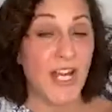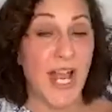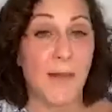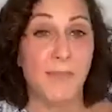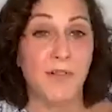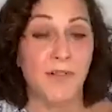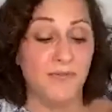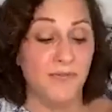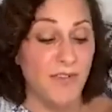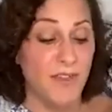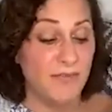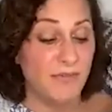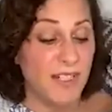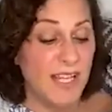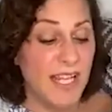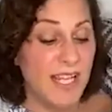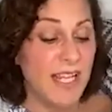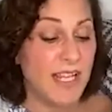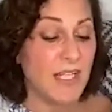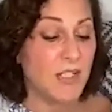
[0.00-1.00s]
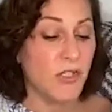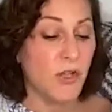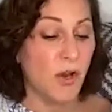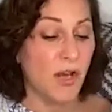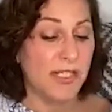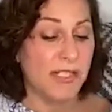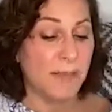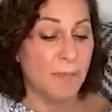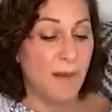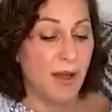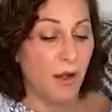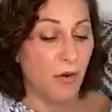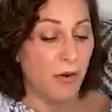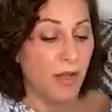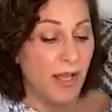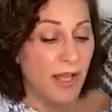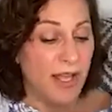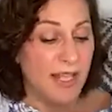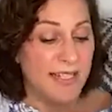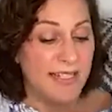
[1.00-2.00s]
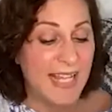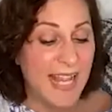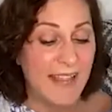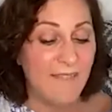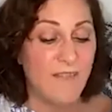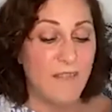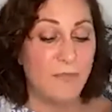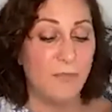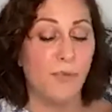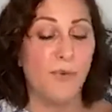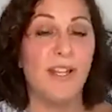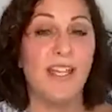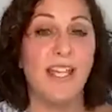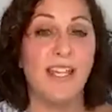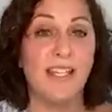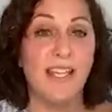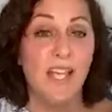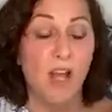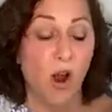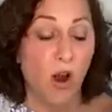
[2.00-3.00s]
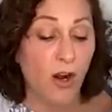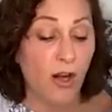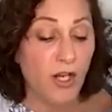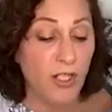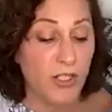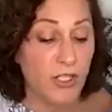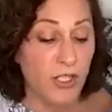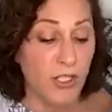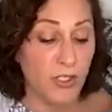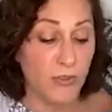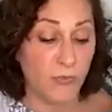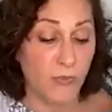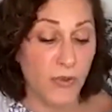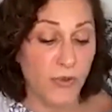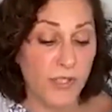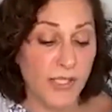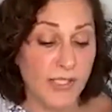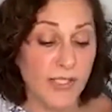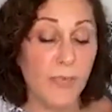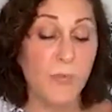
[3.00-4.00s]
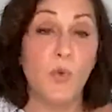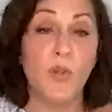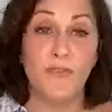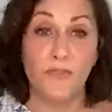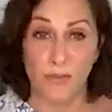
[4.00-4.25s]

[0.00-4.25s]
Chapter 15 talks about David bringing the ark to Jerusalem.